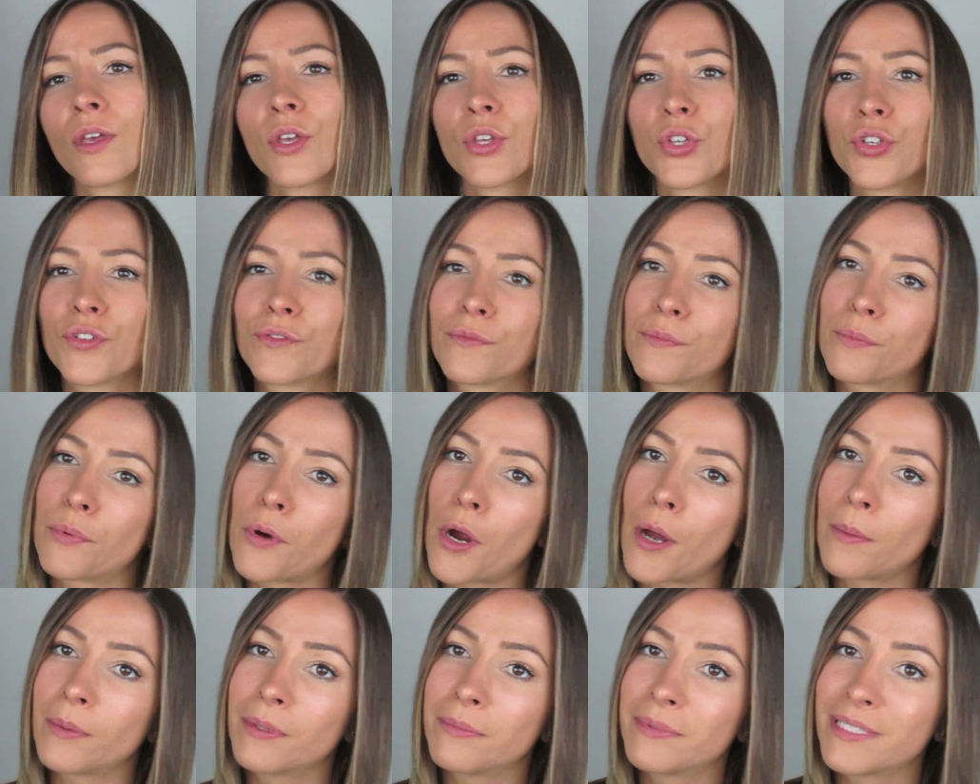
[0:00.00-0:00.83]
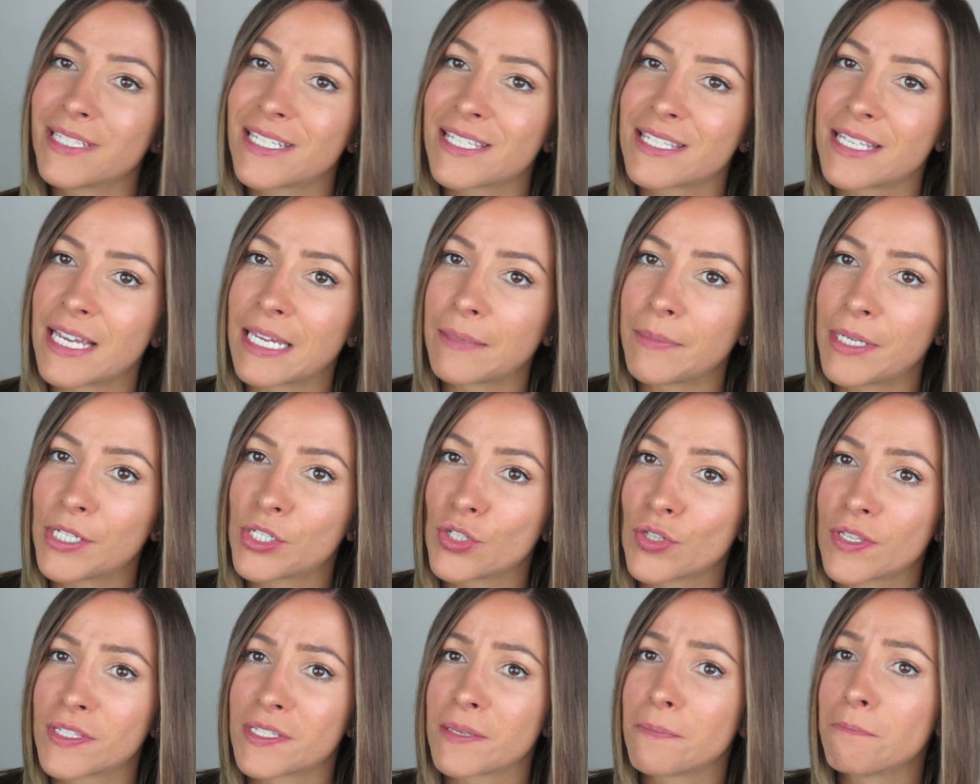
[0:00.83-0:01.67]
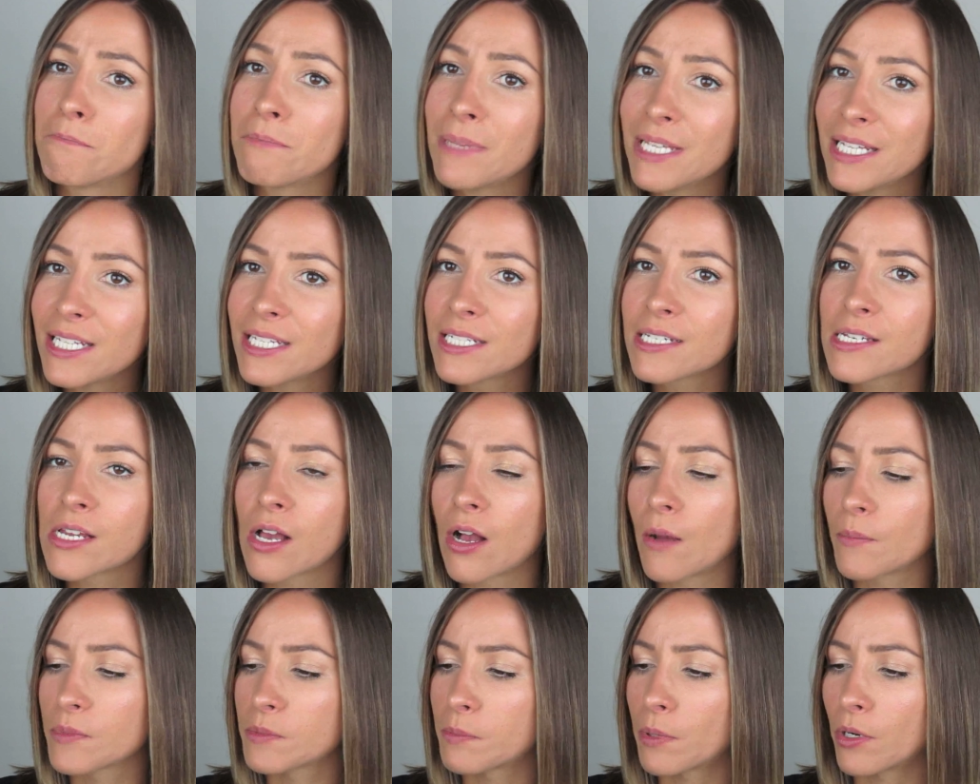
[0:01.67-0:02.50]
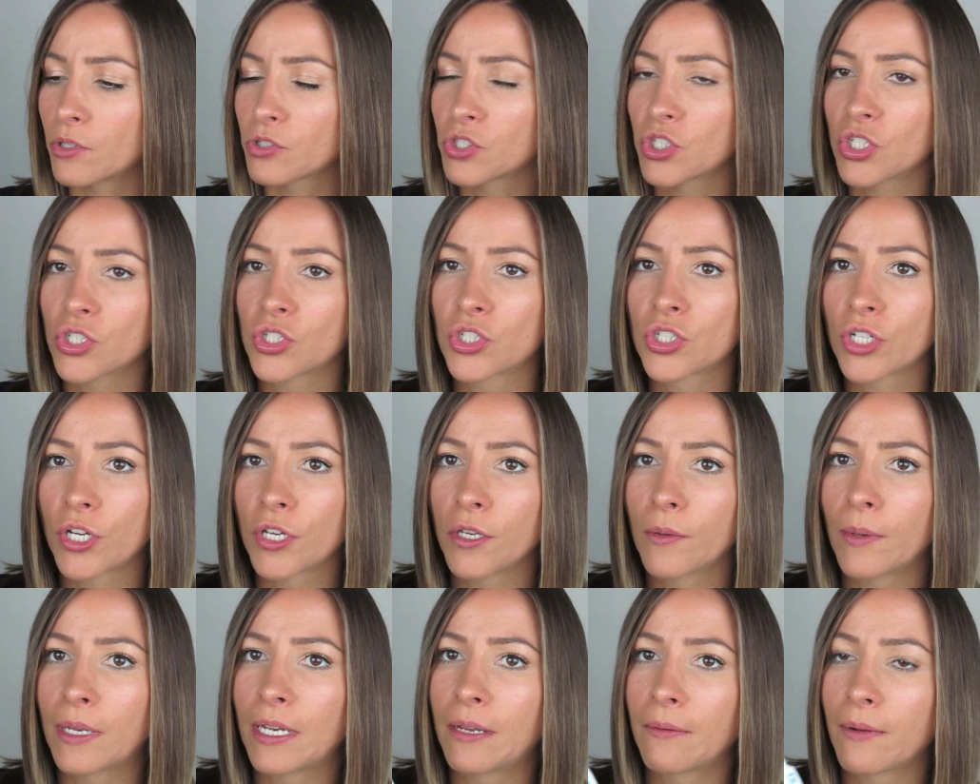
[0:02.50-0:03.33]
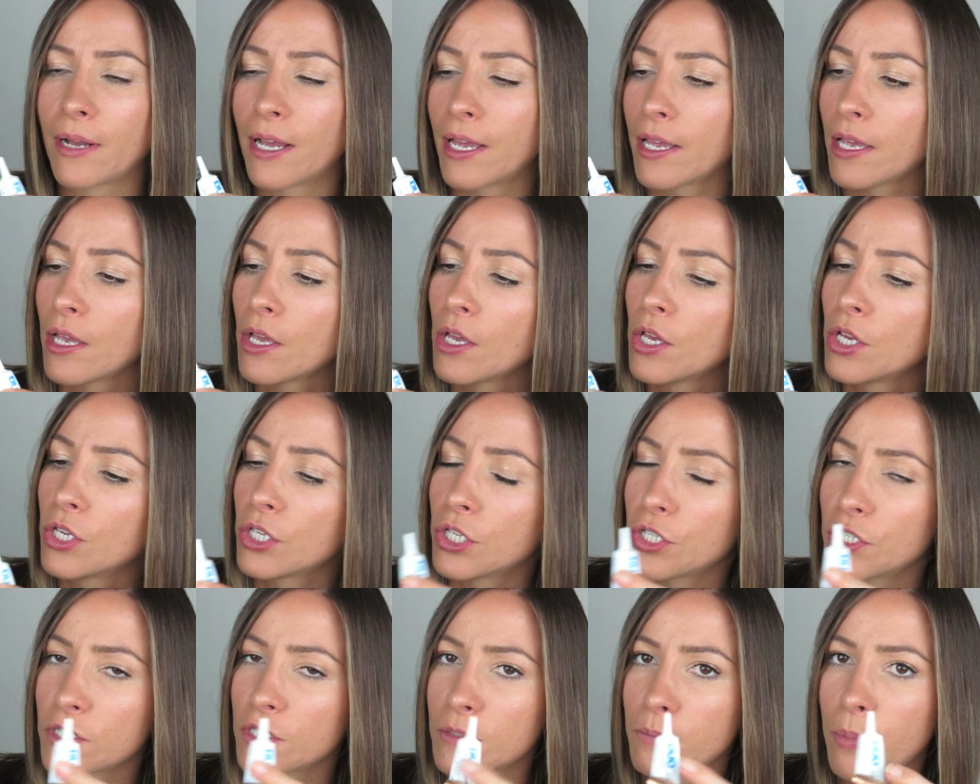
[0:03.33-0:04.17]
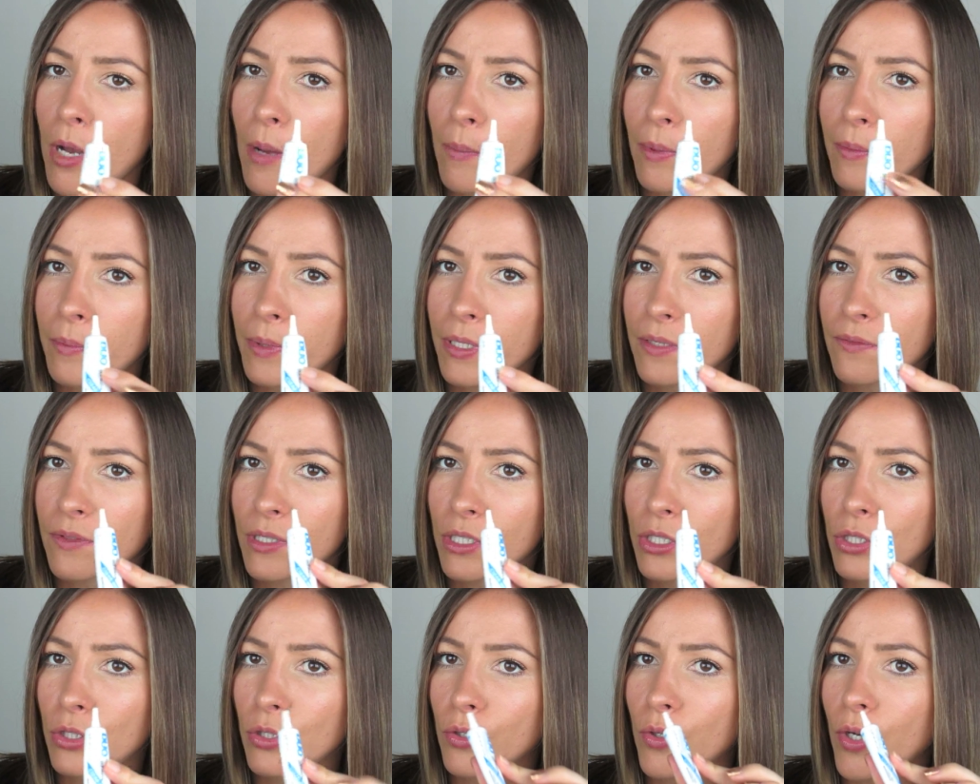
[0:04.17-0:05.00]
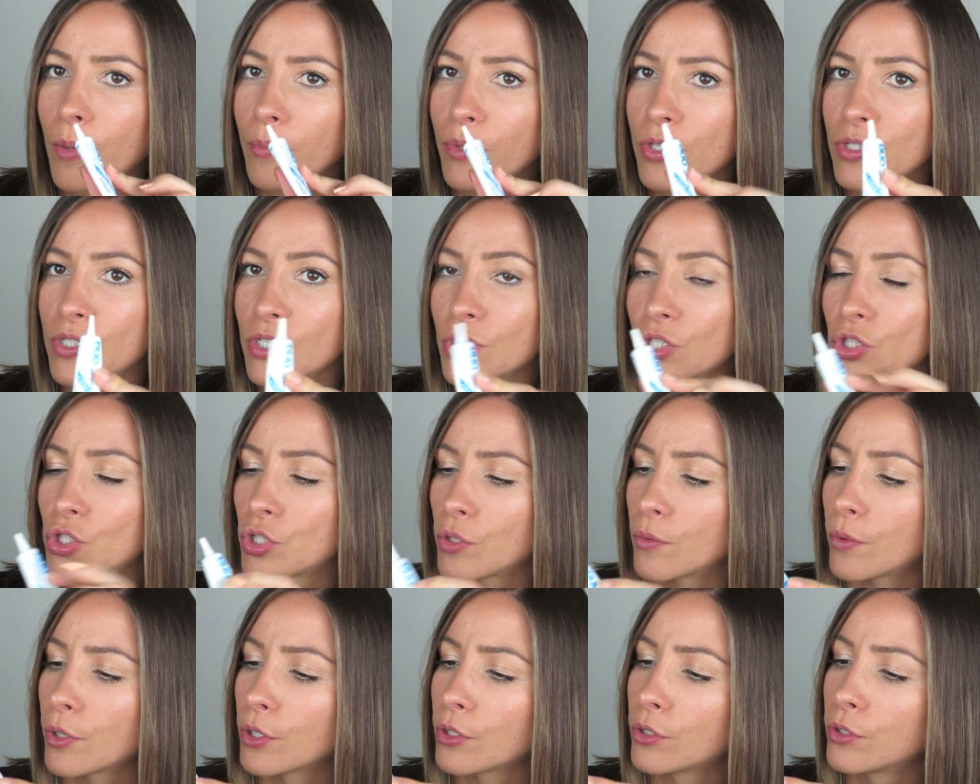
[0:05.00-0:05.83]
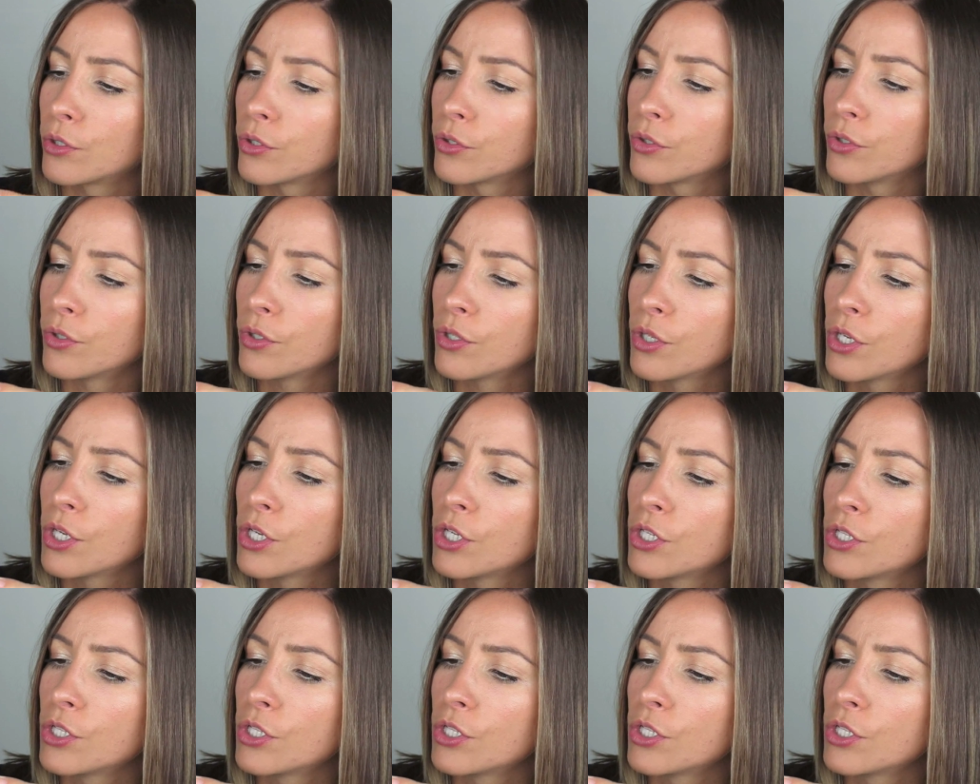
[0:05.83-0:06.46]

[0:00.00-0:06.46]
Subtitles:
You've probably seen me do this a million times, but I'll just show you anyway. You just pop a bit of the glue. I'm using duo glue.